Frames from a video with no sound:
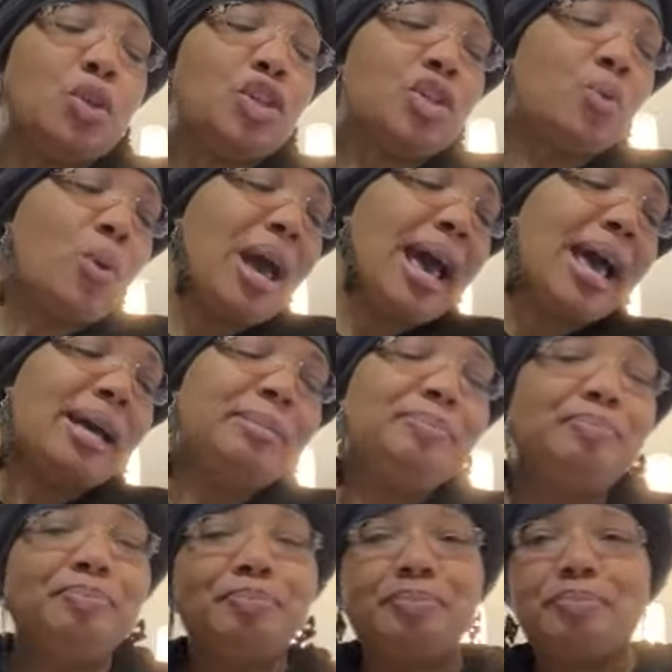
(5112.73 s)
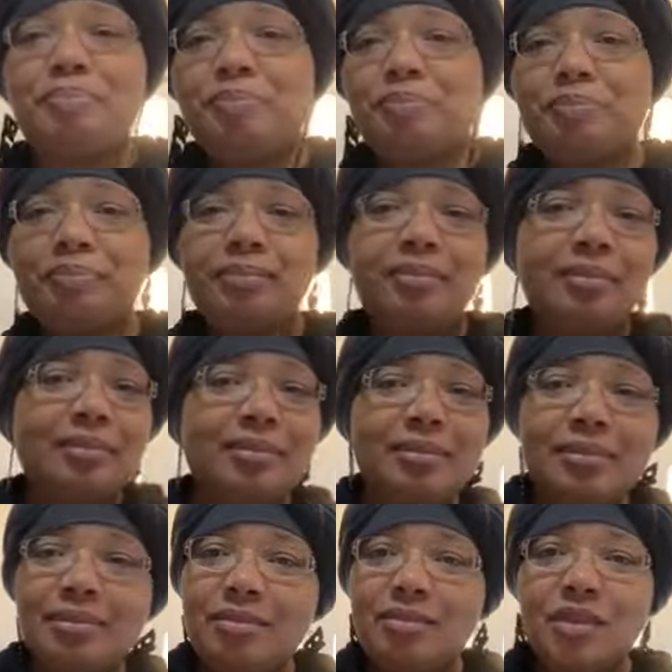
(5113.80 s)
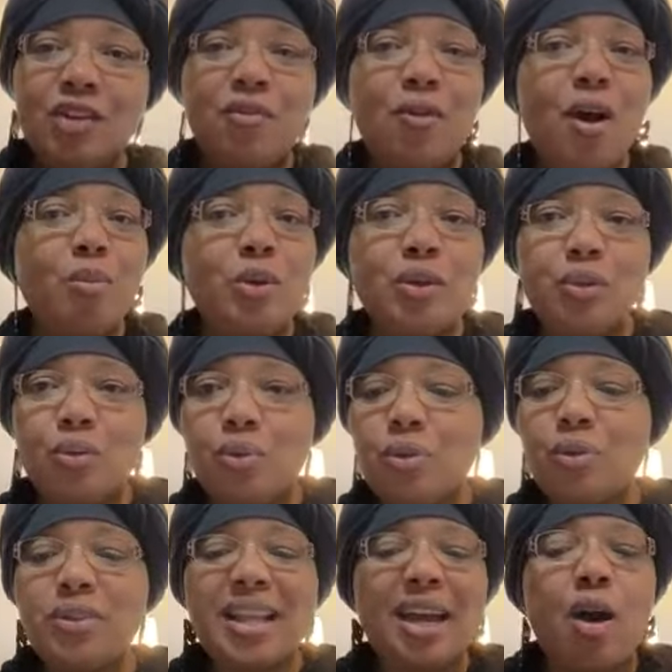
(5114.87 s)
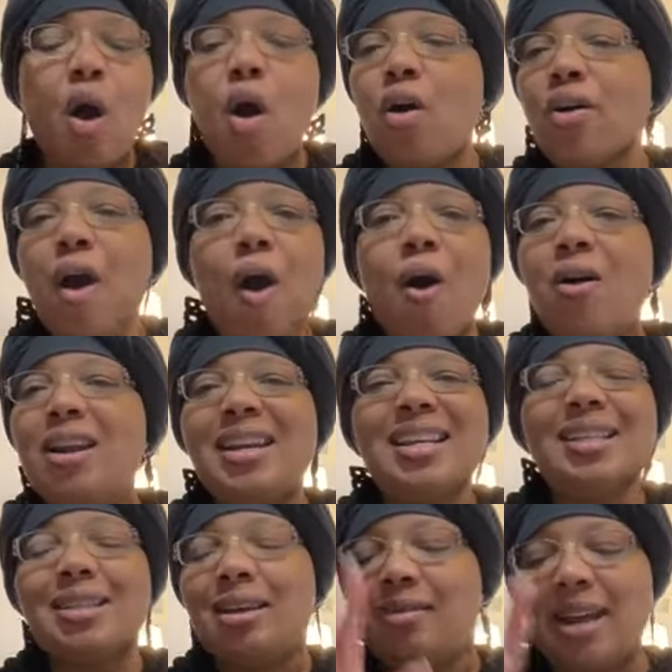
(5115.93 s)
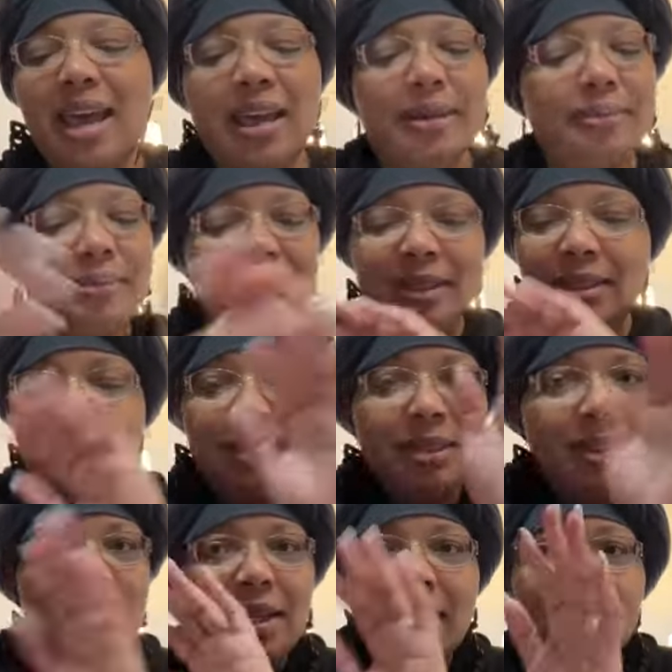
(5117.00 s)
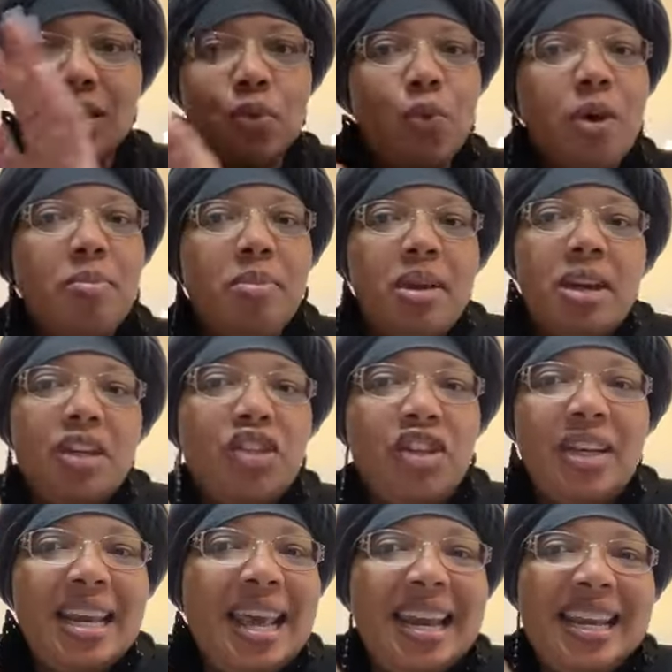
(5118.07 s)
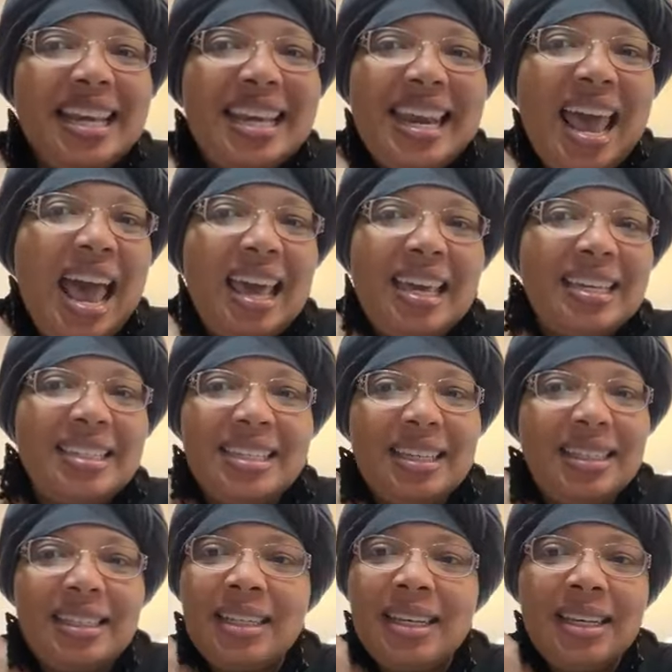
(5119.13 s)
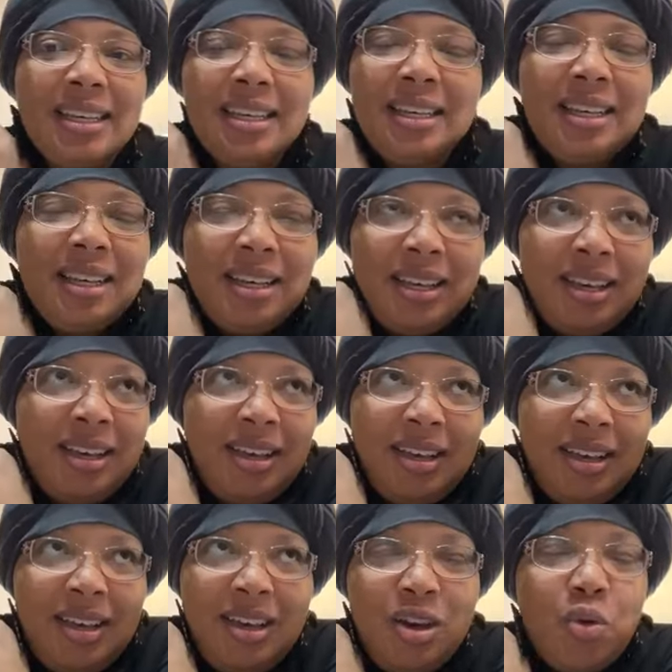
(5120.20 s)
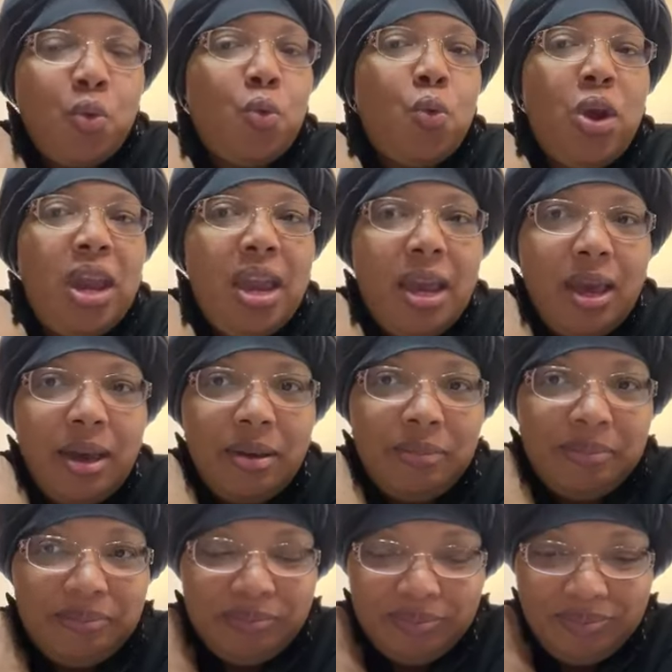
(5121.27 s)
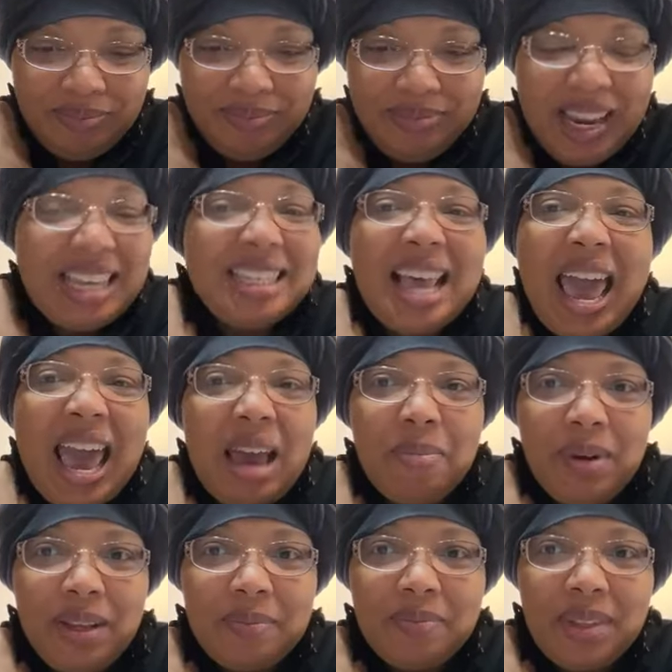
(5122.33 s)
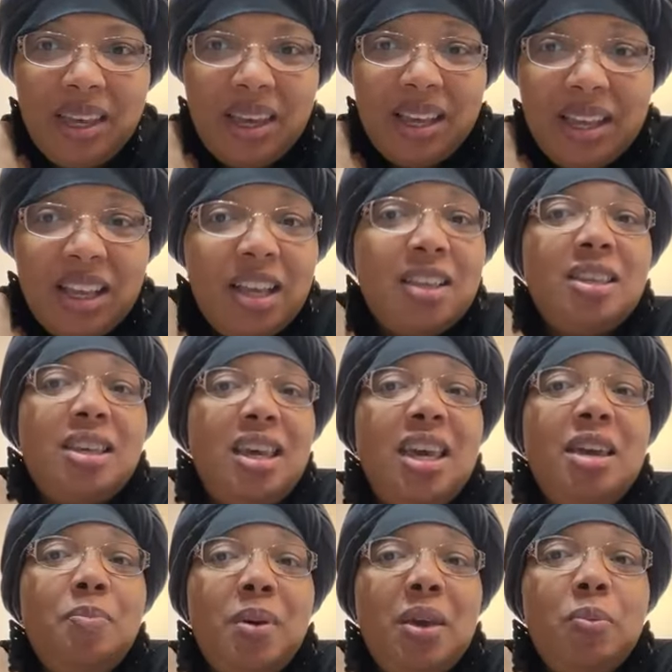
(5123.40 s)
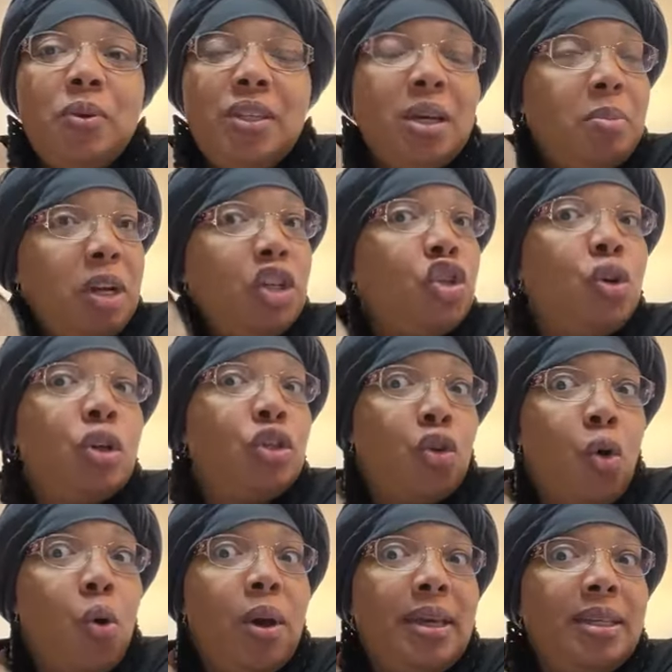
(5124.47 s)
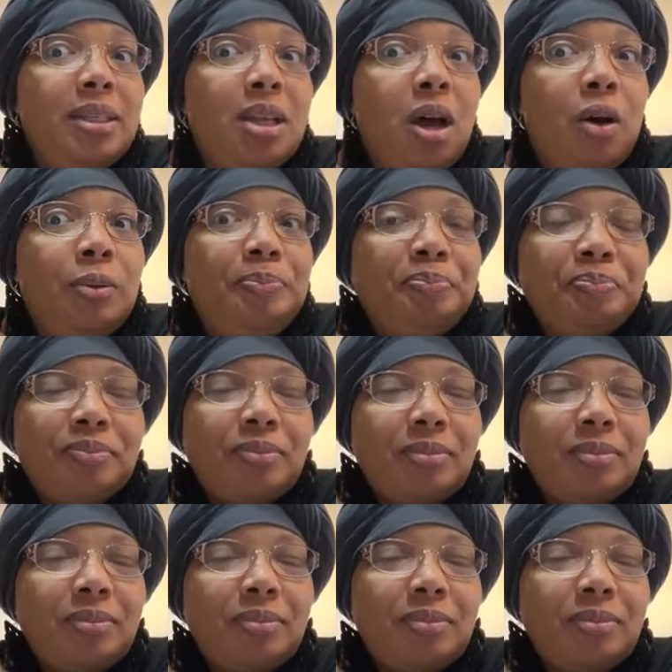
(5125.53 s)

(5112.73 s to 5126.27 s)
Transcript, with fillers: Which is why the pharmaceuticals, like all all of this stuff, like it's one big shenaniganizing ring that's happening to keep people sick. But it's your choice, though.